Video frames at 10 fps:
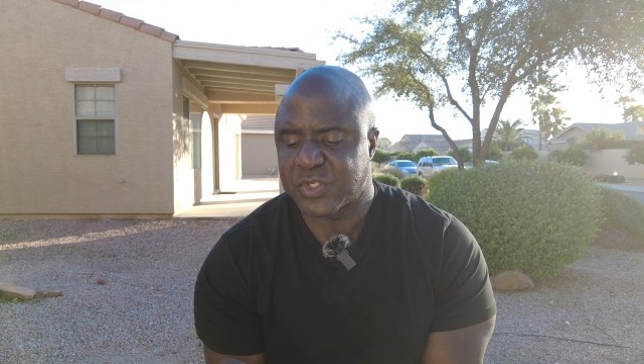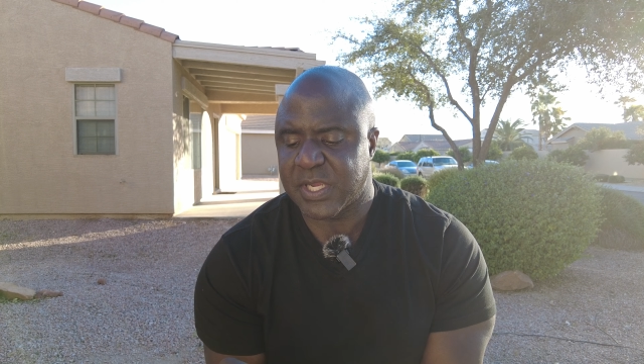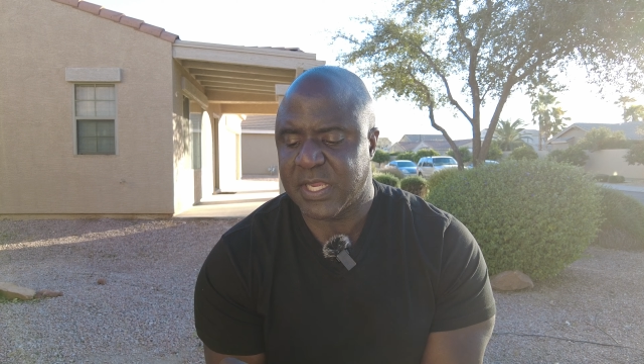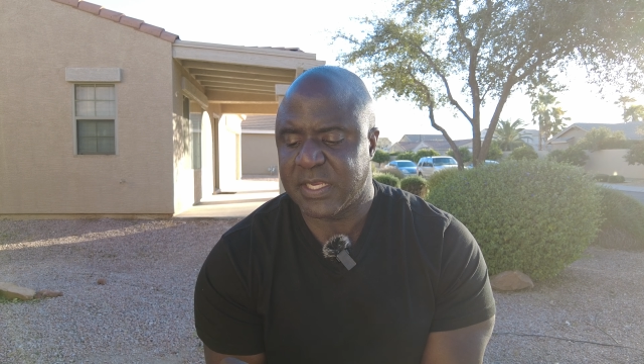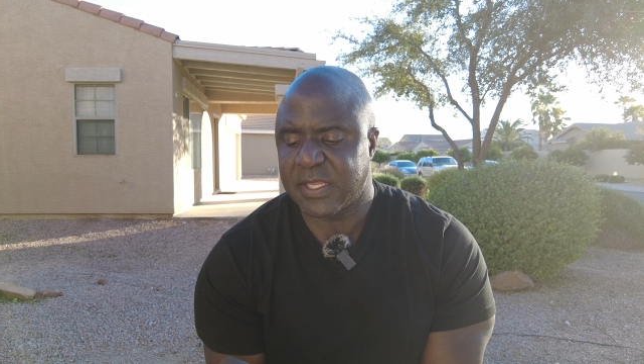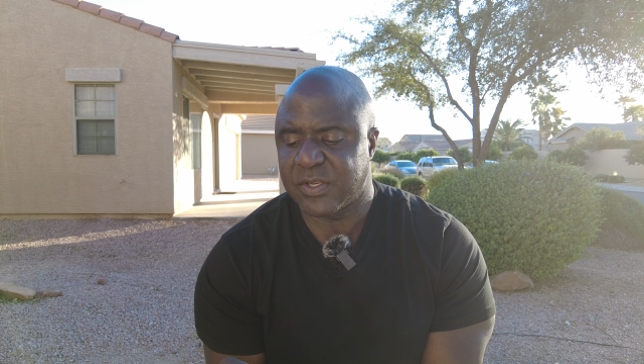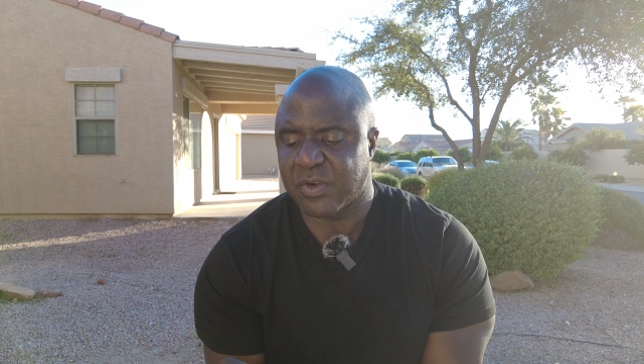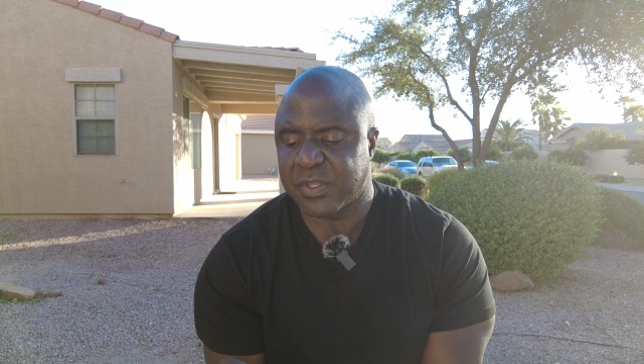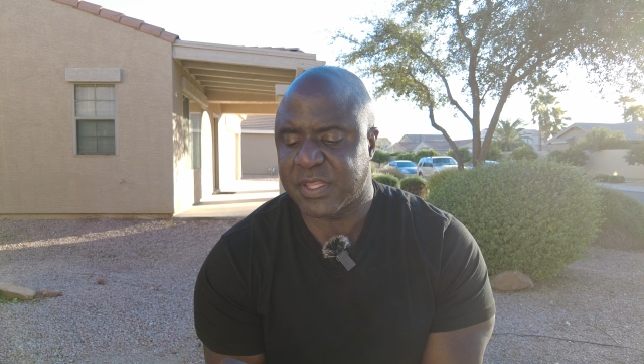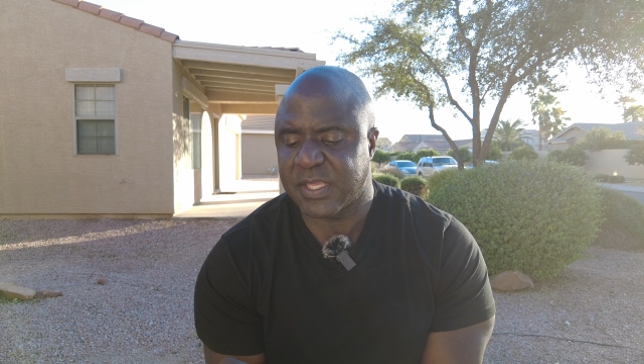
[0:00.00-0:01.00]
trained in
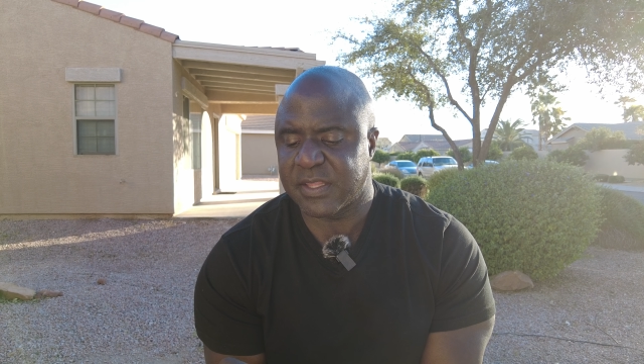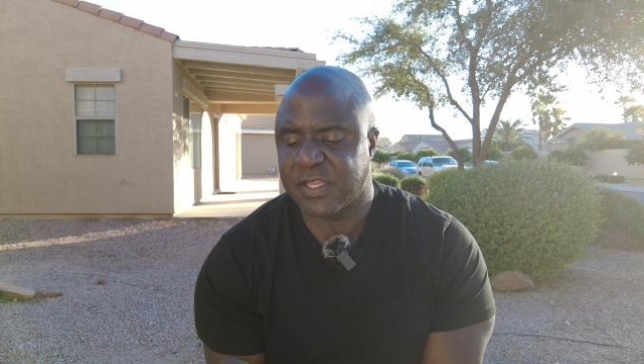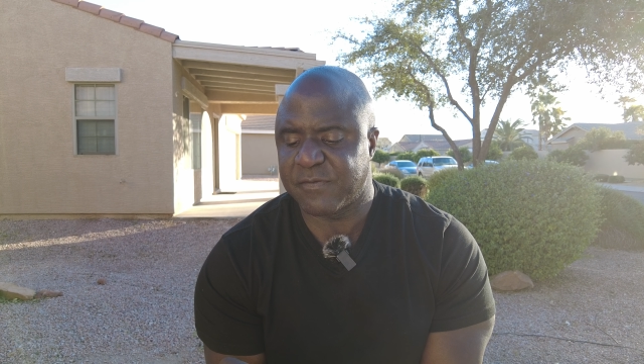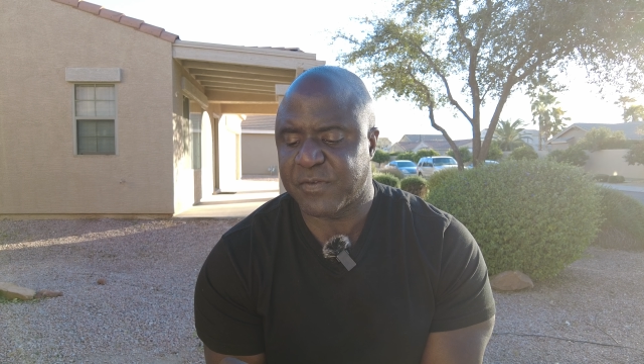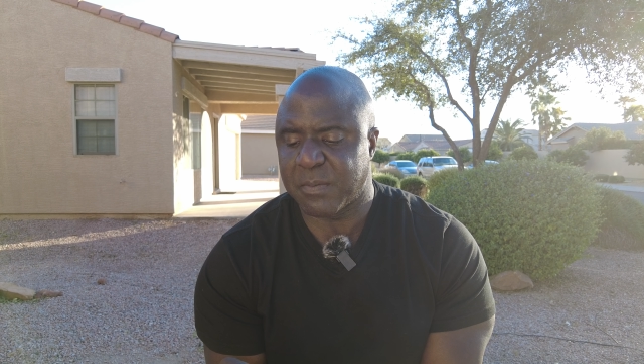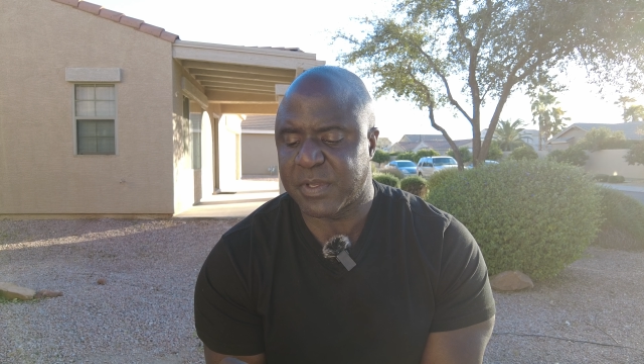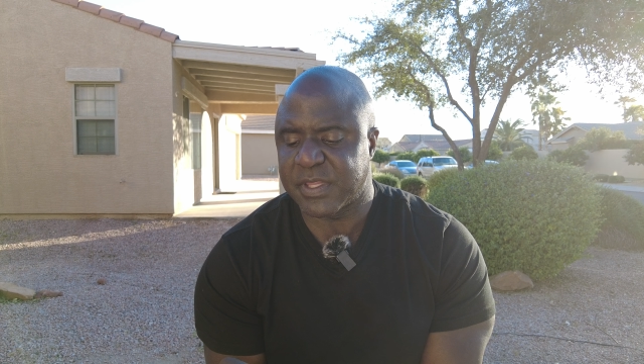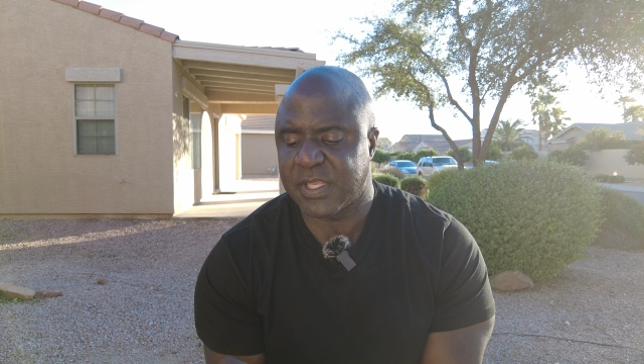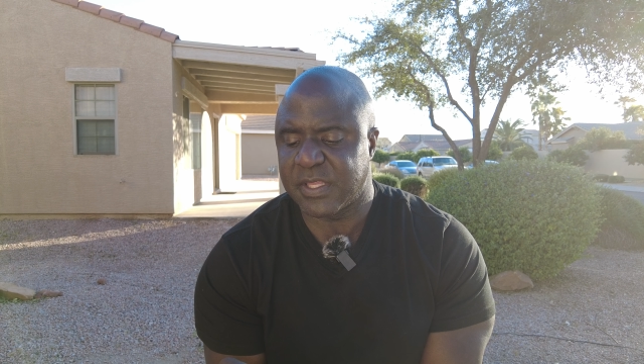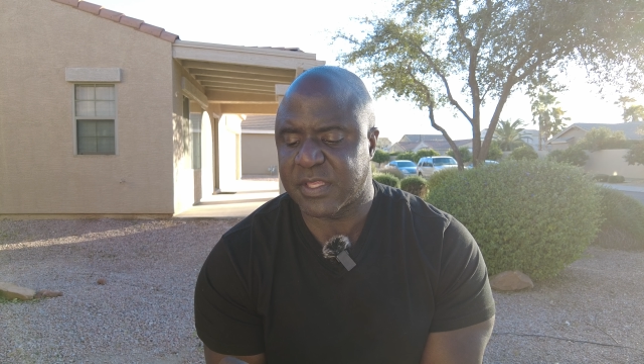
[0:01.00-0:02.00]
nursing and then
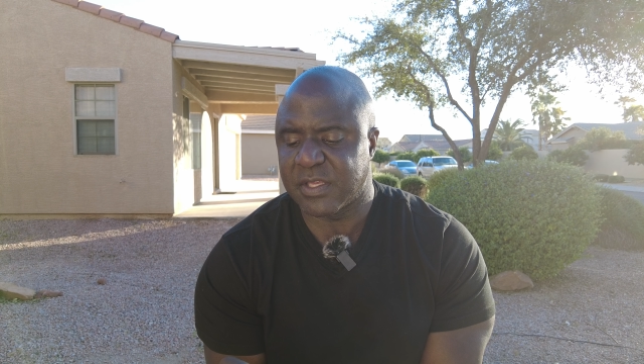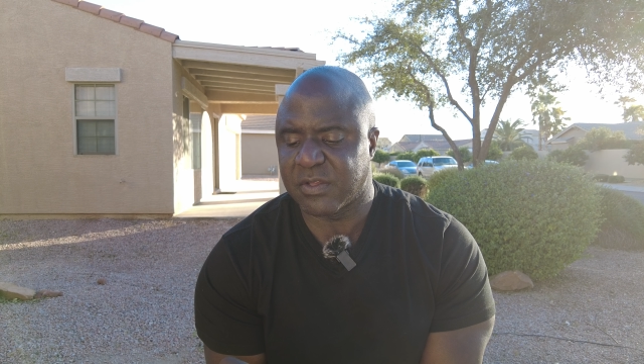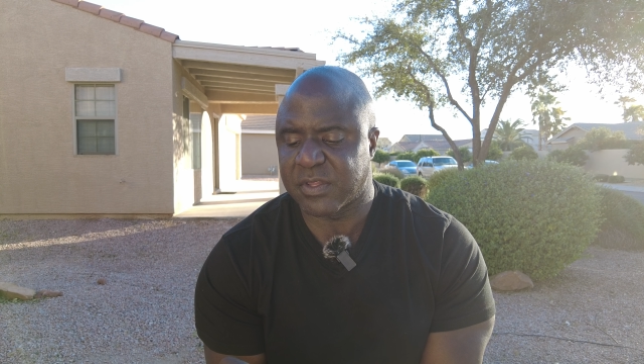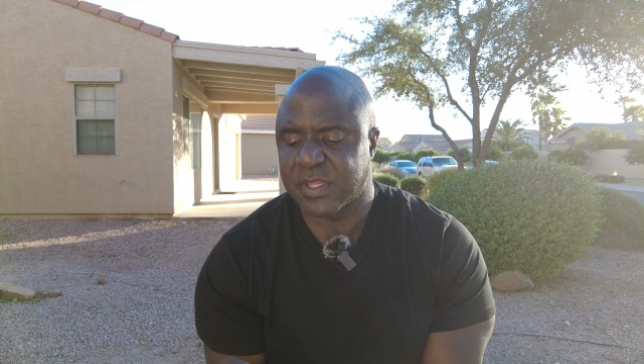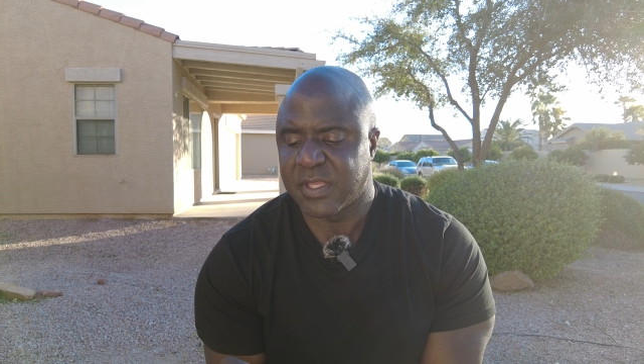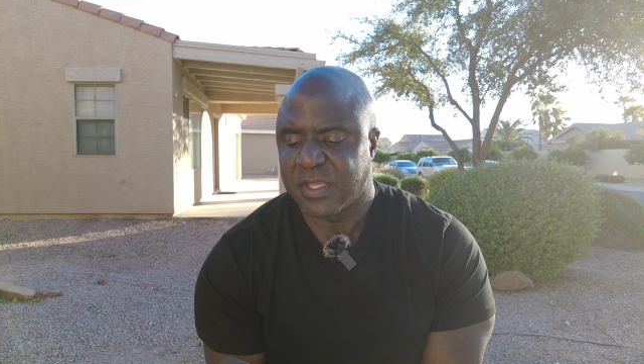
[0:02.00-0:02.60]
pharmacy skills